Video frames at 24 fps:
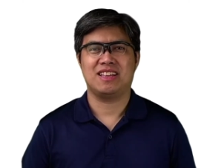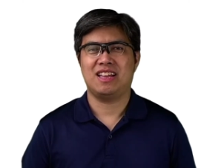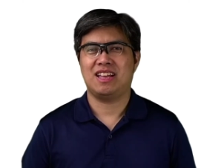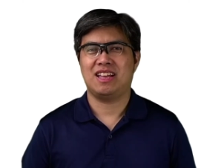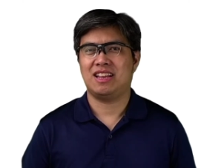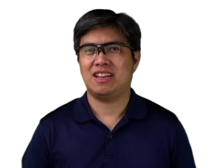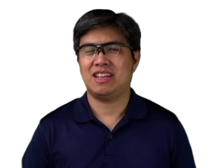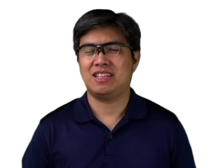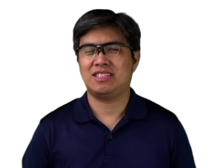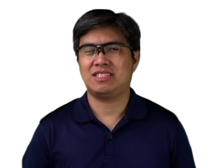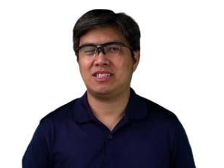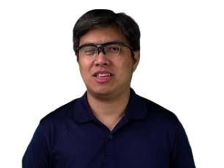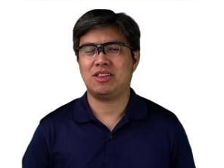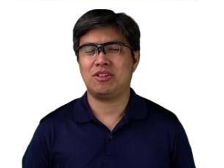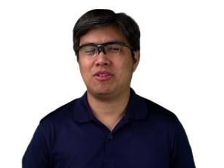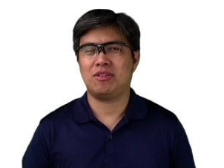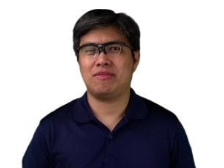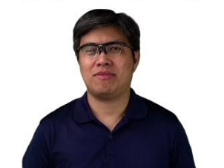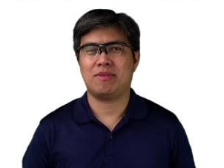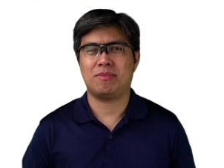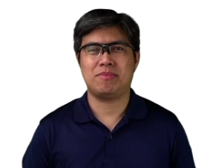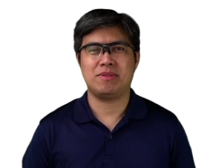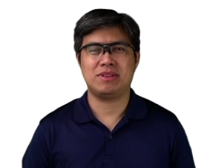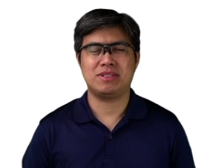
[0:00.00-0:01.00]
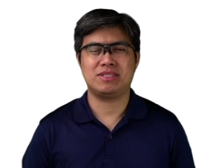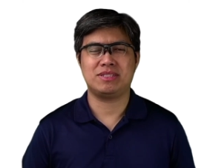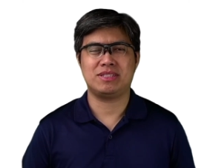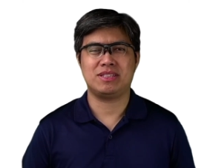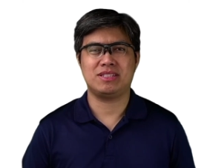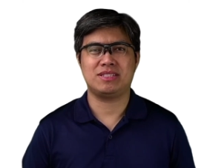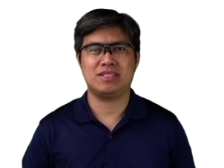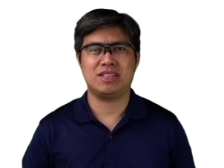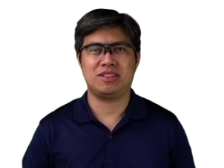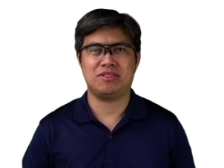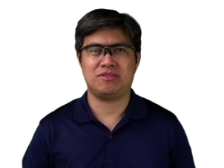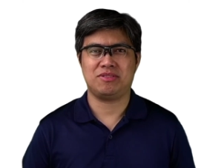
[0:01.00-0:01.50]
Let's say you have a business
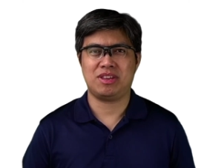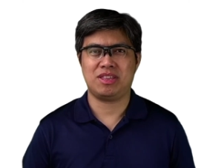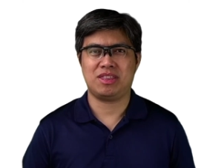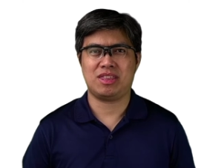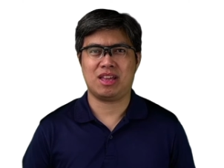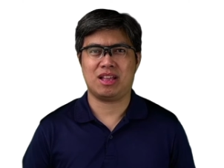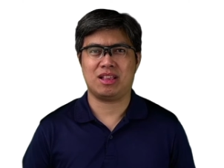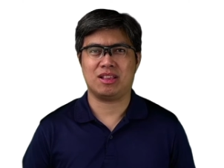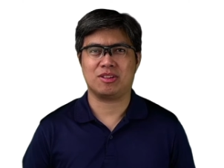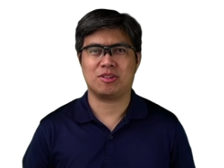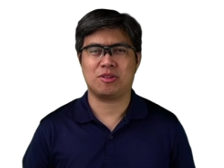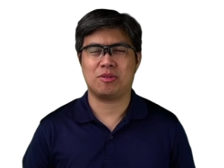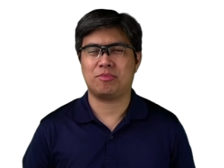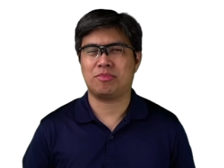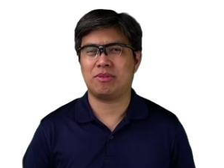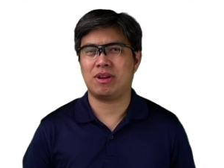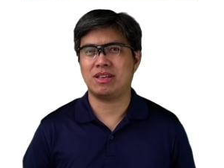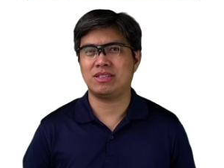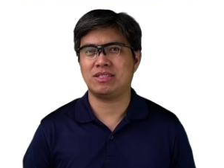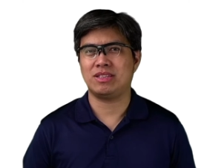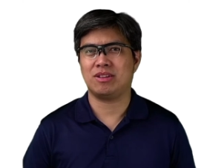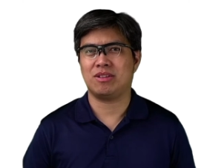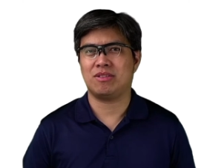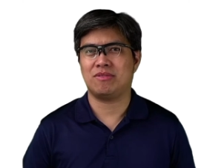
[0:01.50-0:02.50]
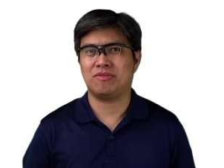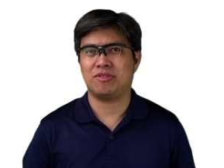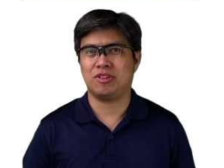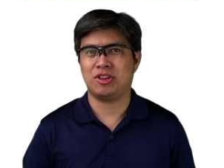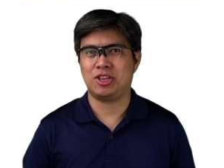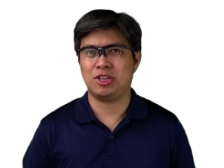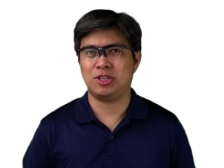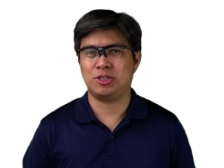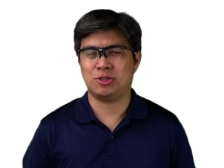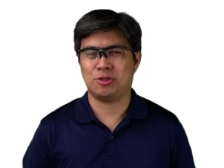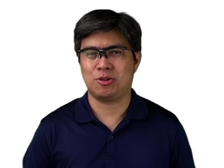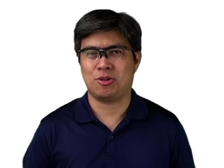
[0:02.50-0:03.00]
in retail comprising of three
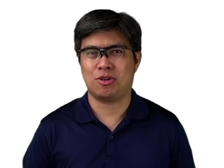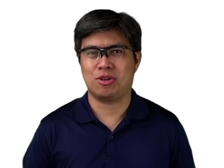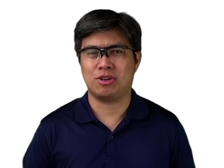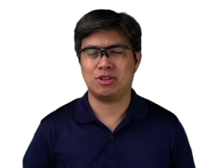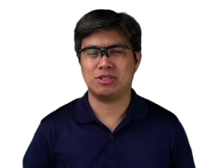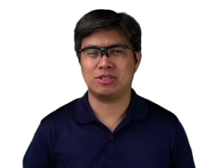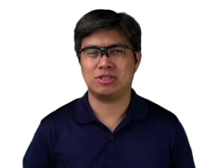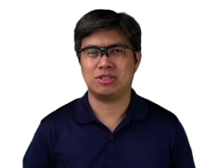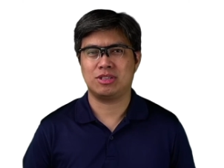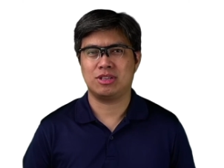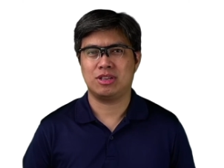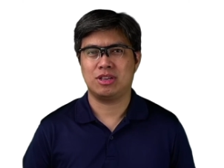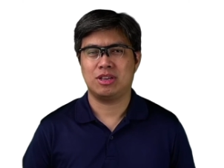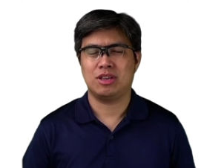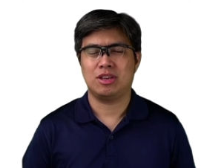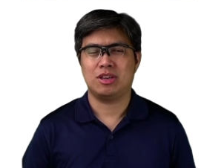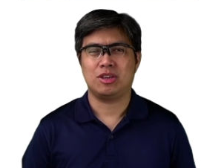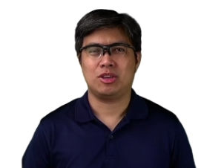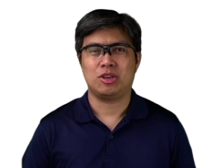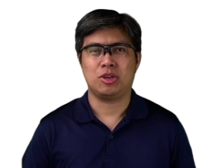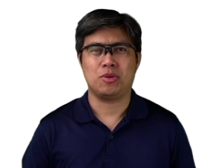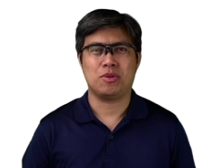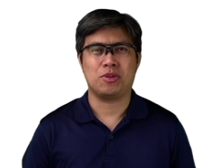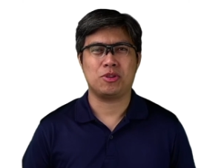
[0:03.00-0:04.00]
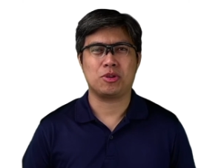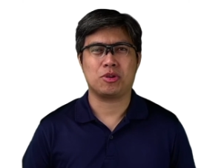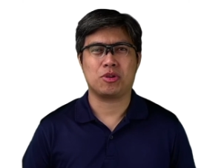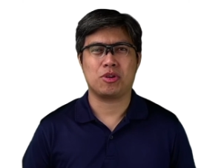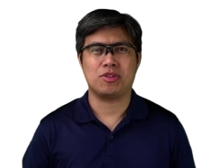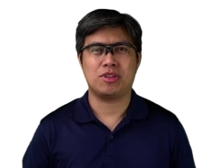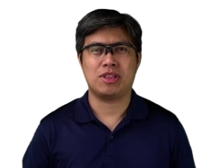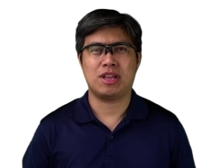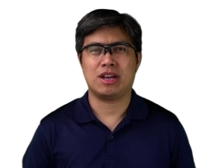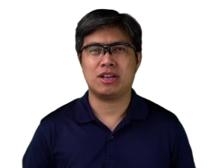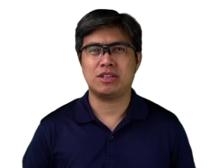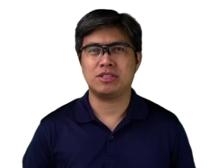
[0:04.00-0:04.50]
stores you want to
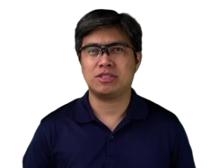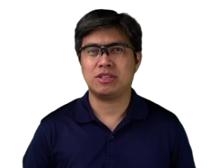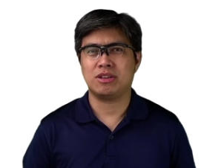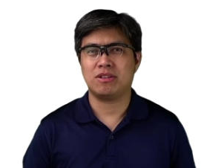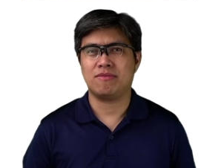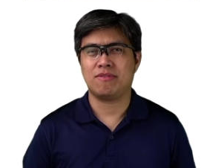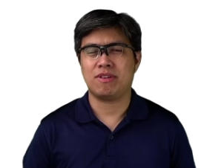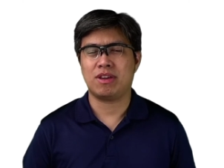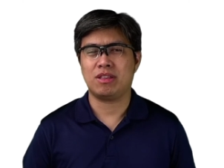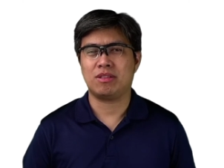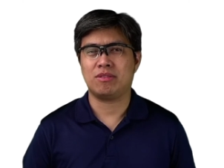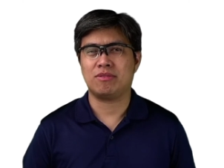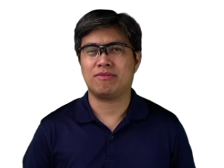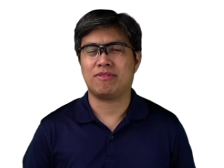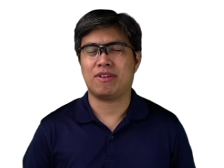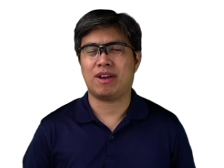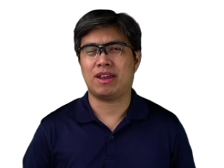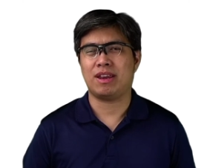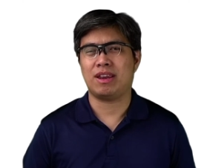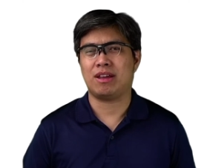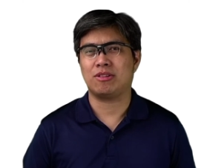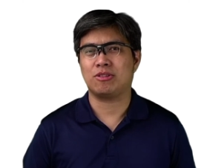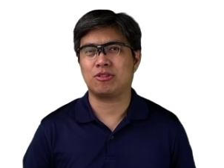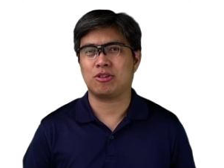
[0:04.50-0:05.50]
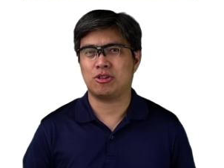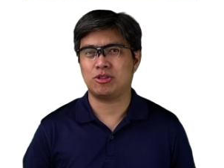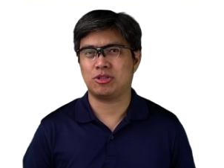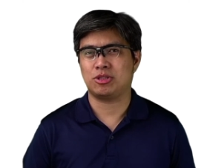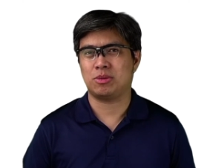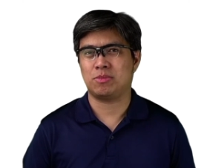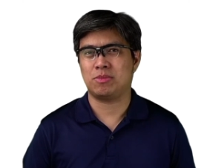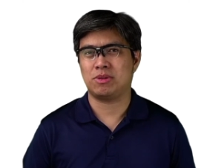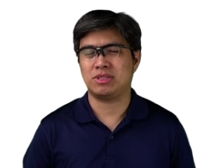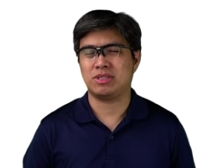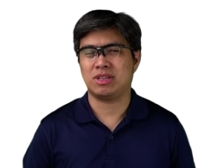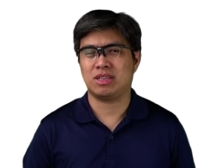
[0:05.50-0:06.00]
conduct a survey to find out
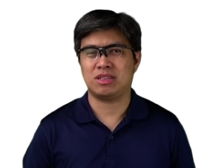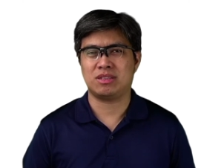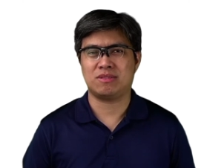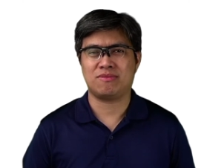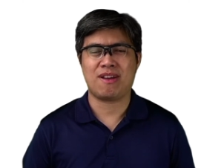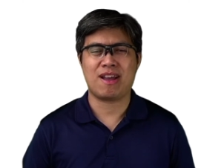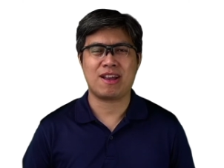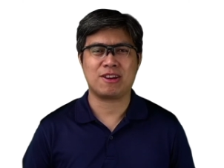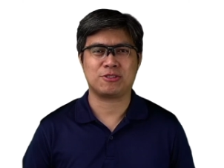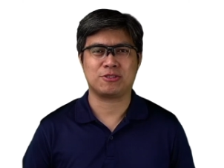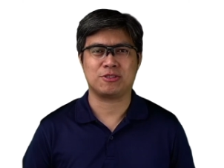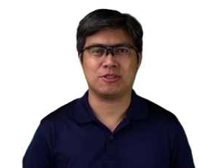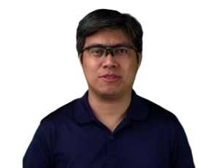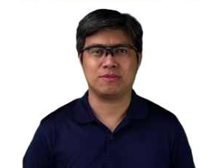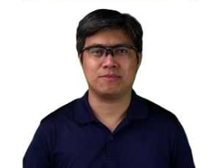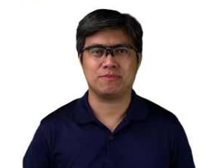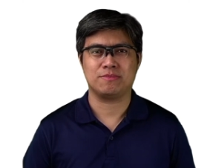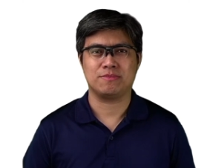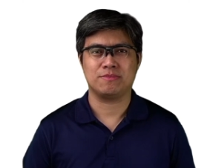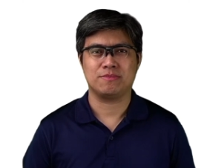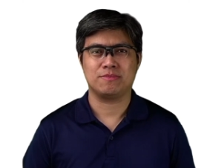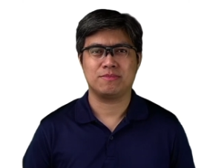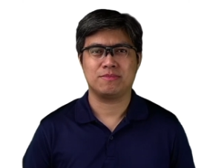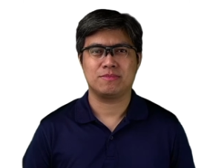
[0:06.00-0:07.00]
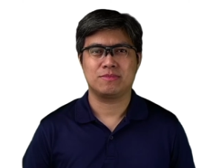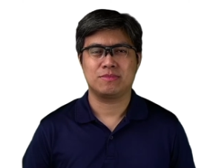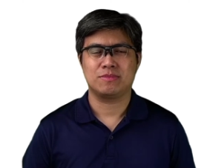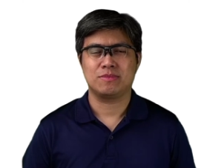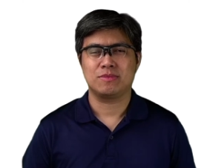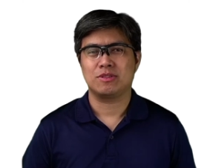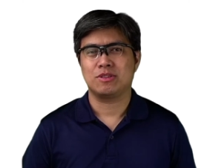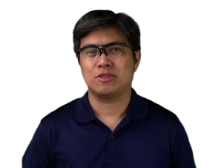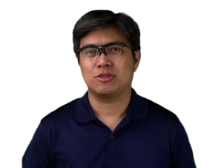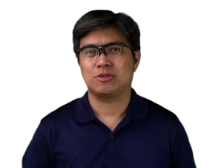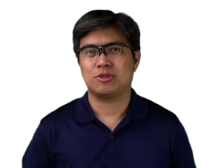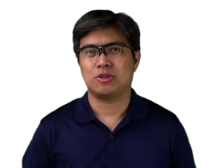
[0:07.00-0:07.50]
customer satisfaction.
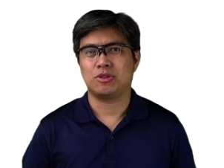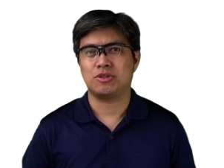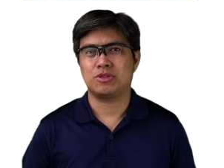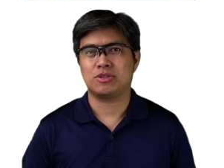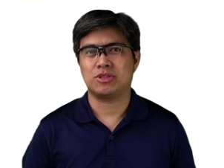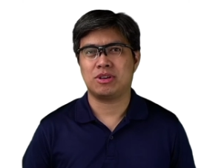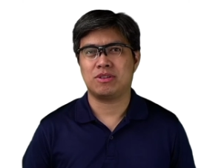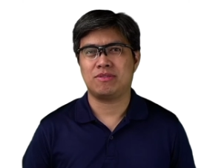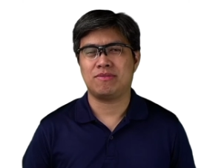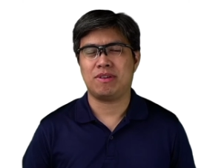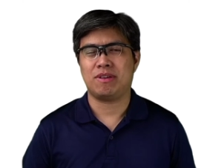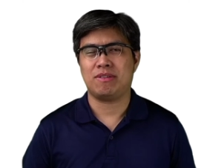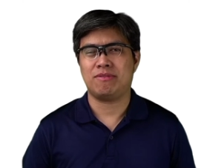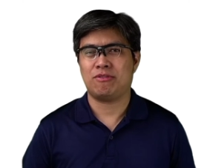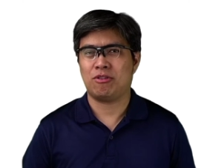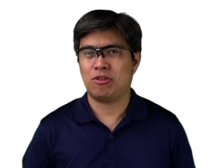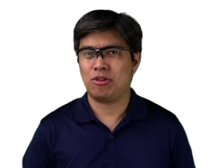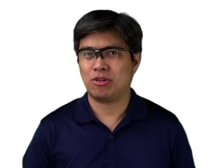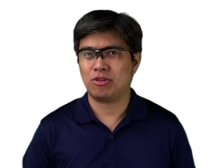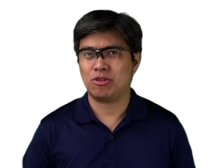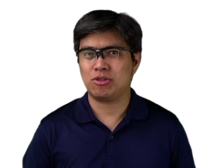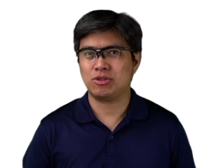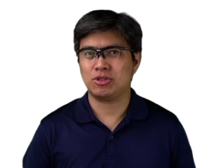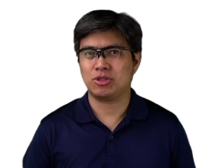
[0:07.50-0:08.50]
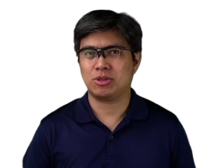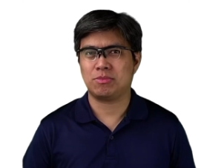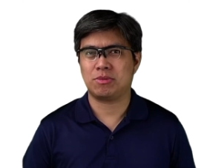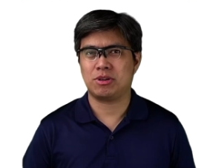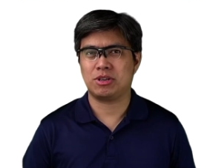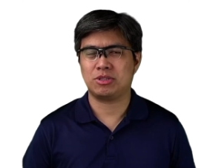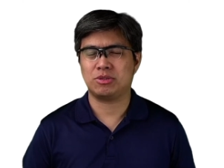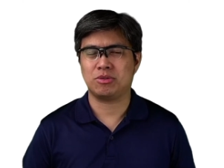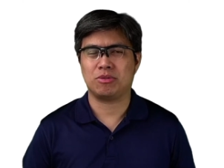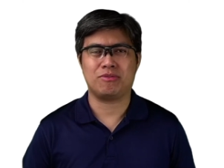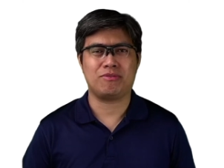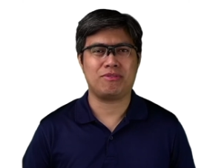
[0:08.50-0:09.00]
So you survey four customers
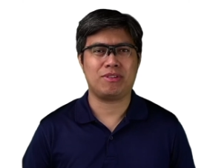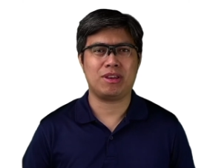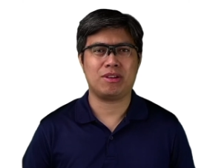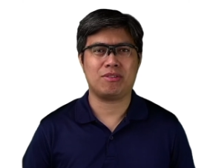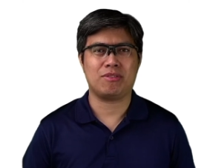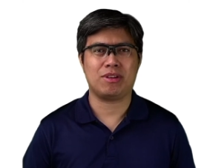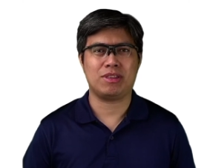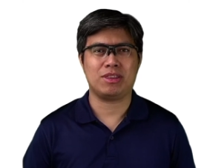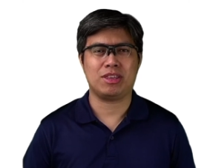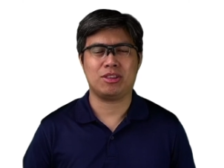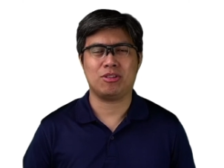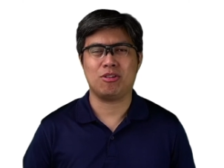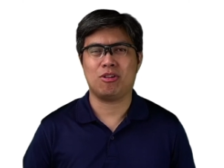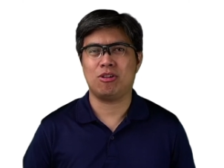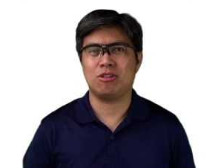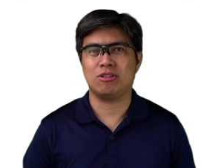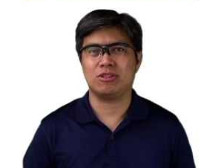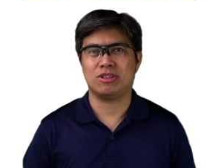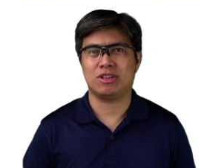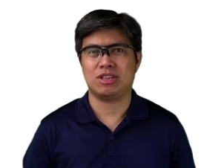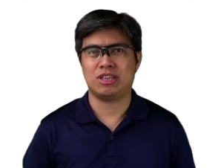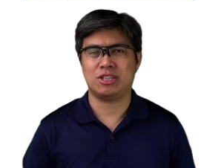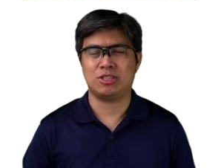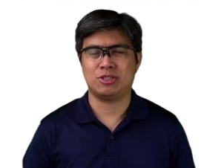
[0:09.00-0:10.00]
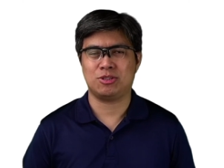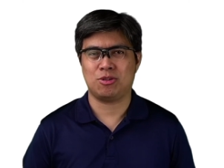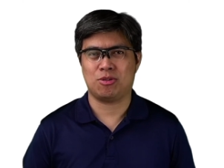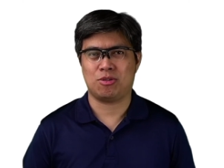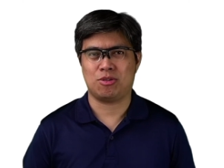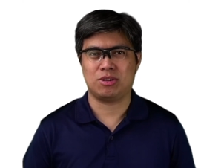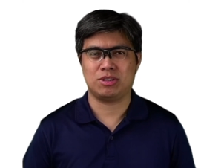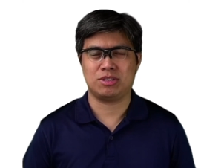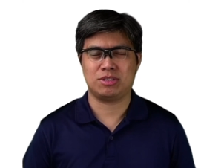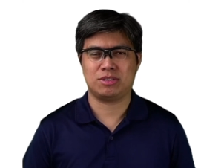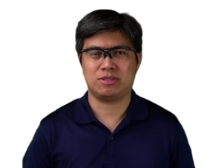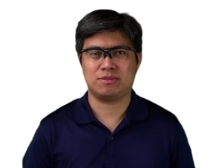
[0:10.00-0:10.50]
who frequent in all three
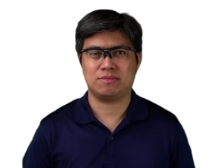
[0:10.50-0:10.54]
stores.